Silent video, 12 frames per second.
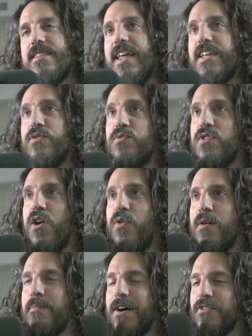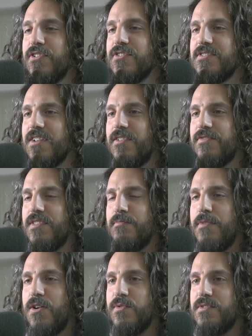that you know about yourself the
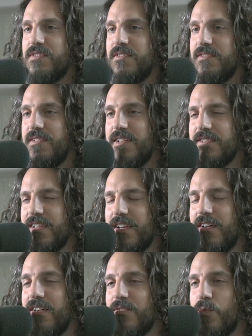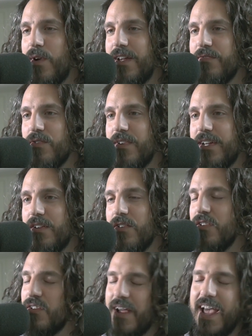most? It's like unwavering.
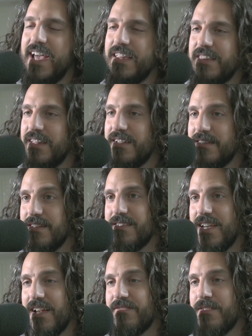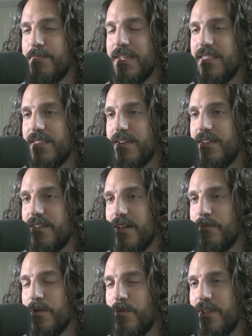Or a thing. Doesn't have to be the
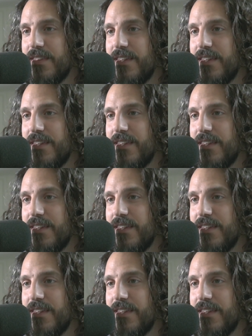number one